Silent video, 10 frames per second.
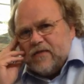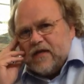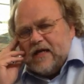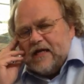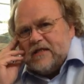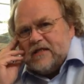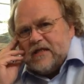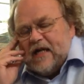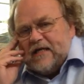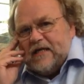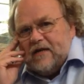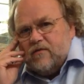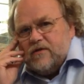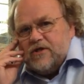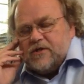and then decided
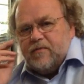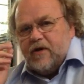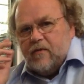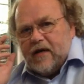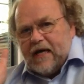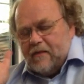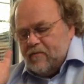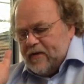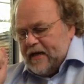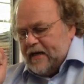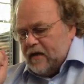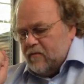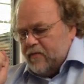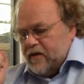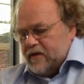it would just become a
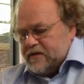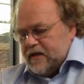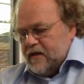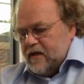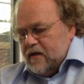campaigning party.